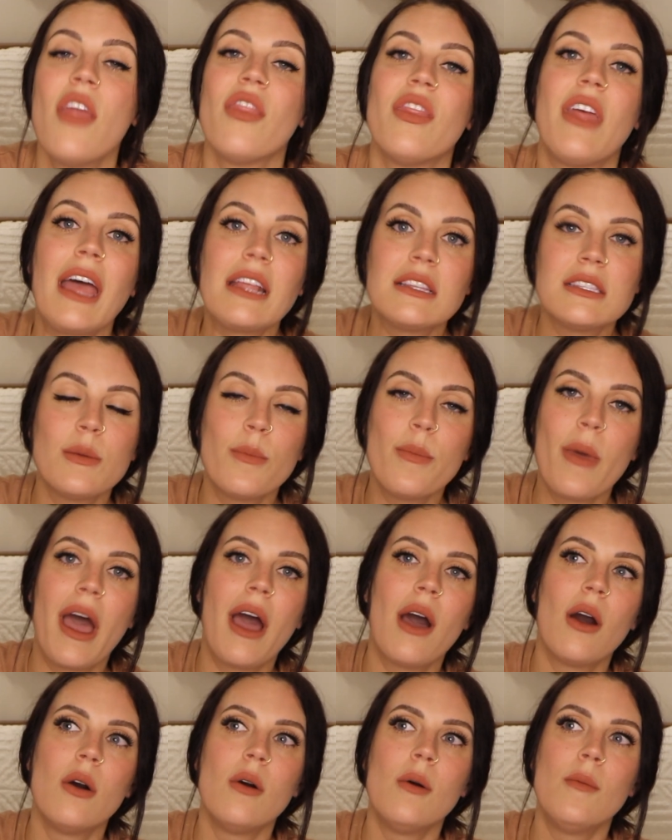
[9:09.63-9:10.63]
that's
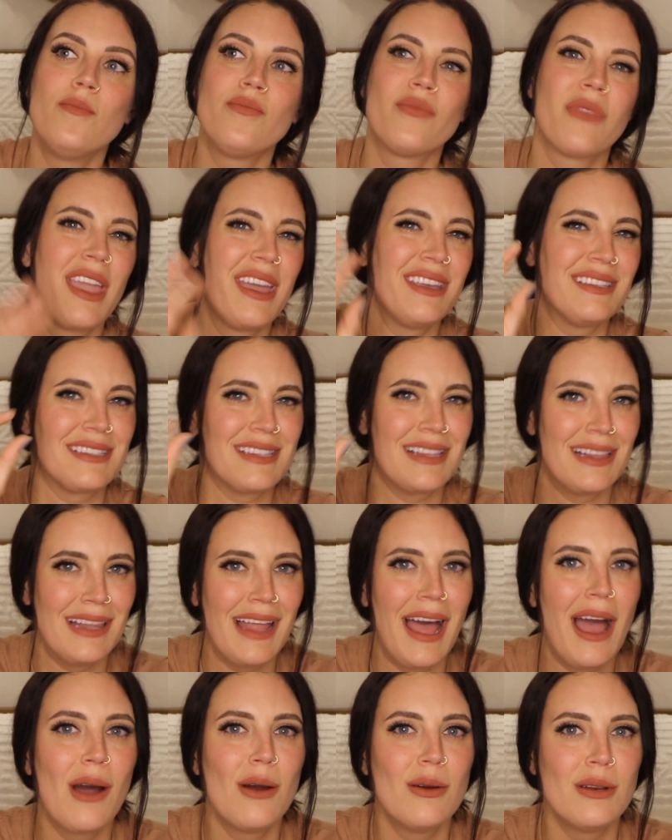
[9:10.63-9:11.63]
about as
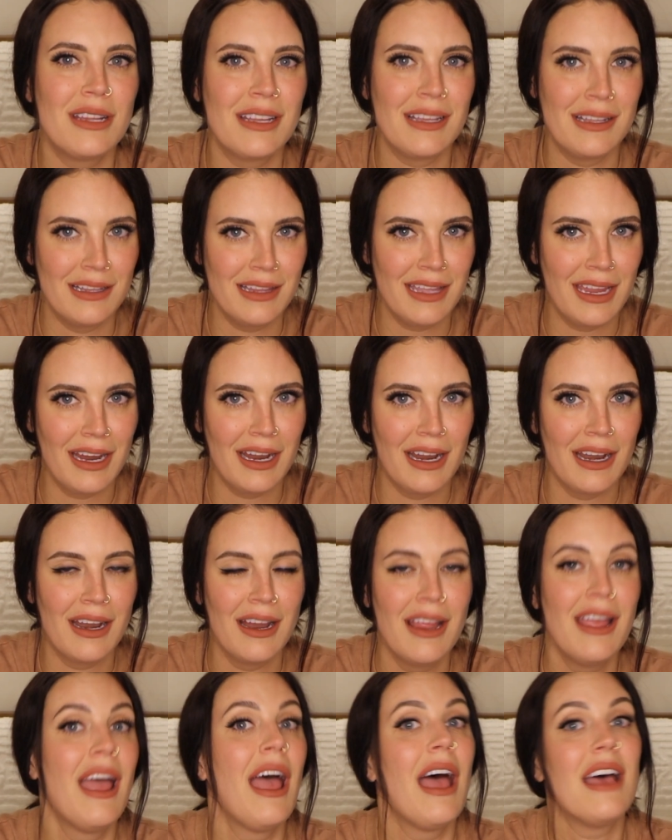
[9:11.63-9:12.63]
loud and
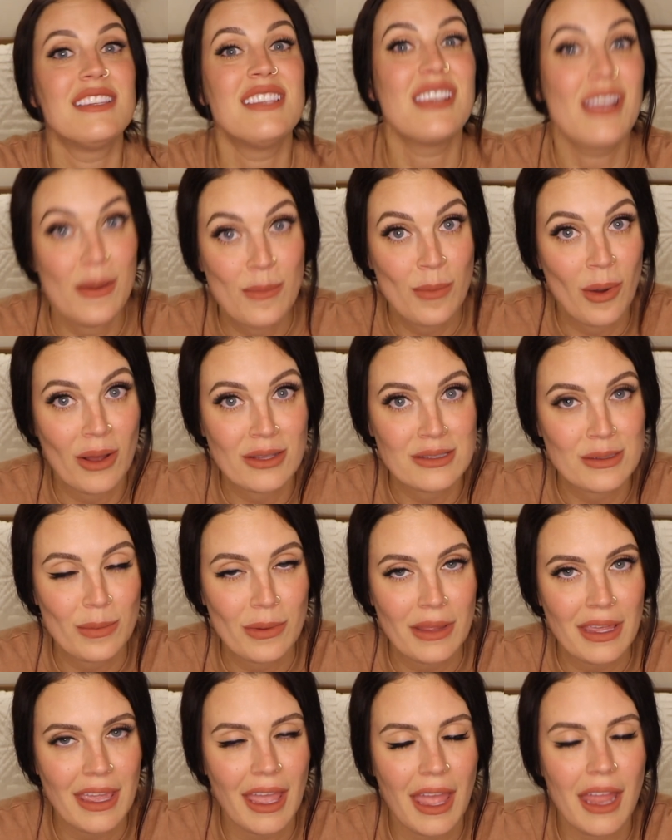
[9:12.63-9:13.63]
clear as it can
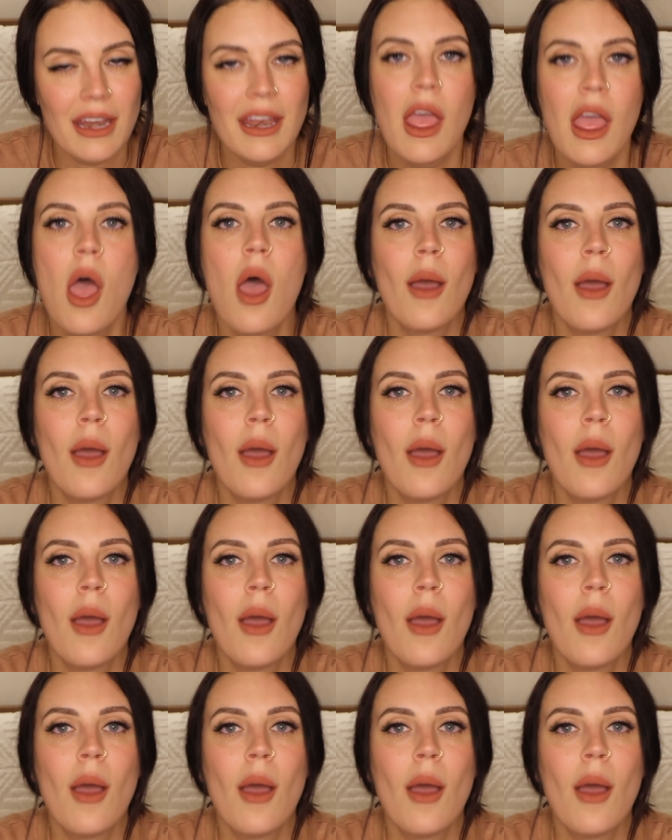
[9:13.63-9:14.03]
possibly get.